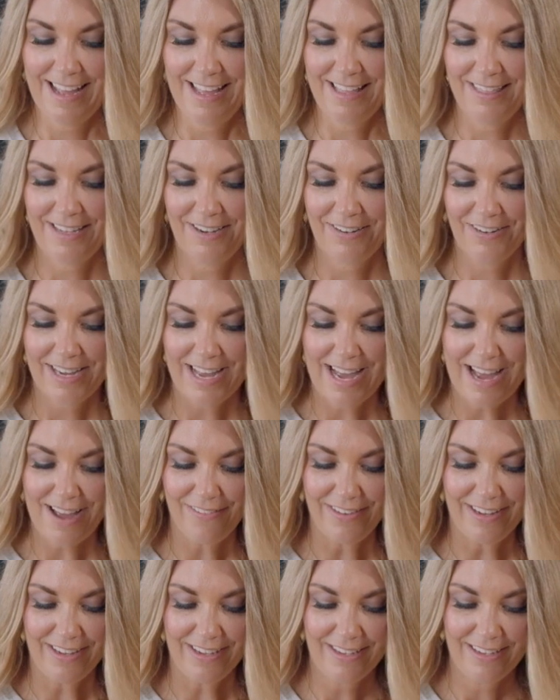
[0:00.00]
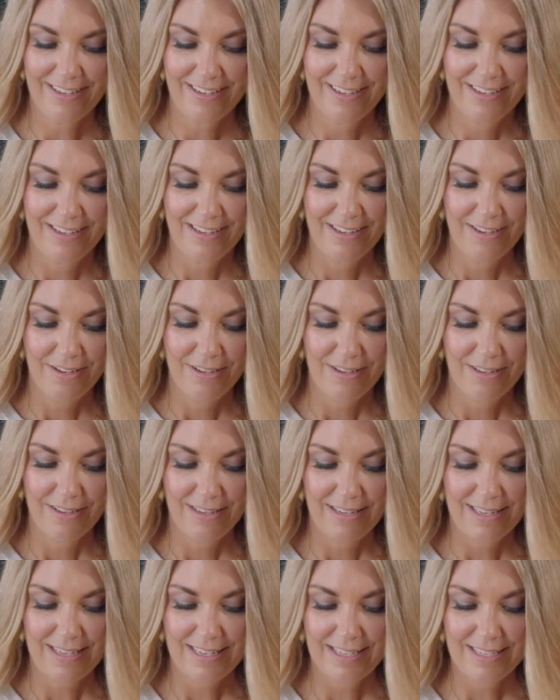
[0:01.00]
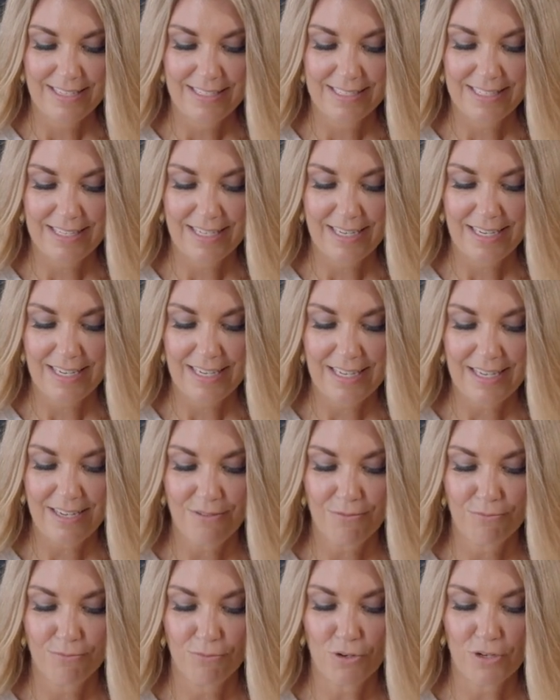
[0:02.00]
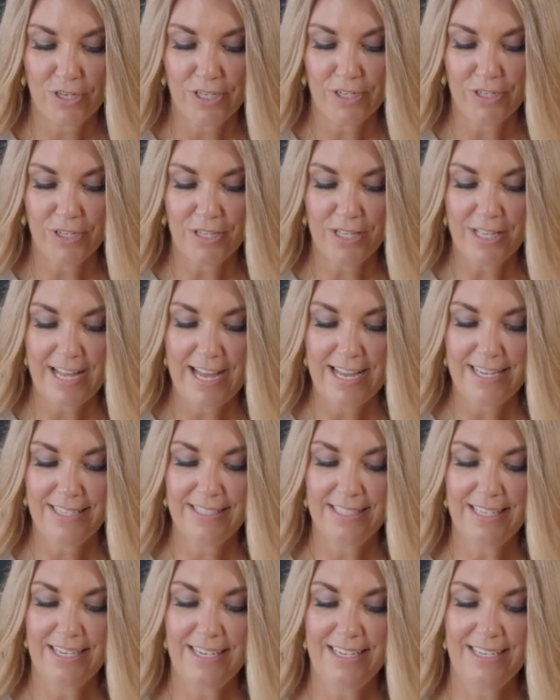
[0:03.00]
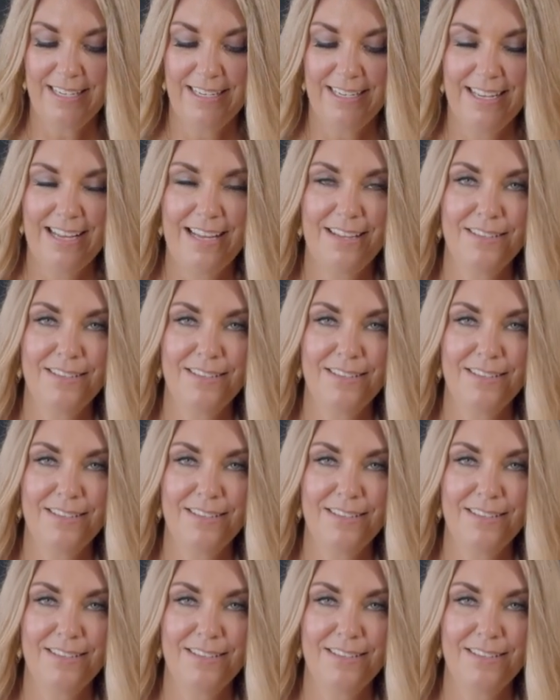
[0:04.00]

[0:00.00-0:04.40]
And there you have it. Easy royal icing.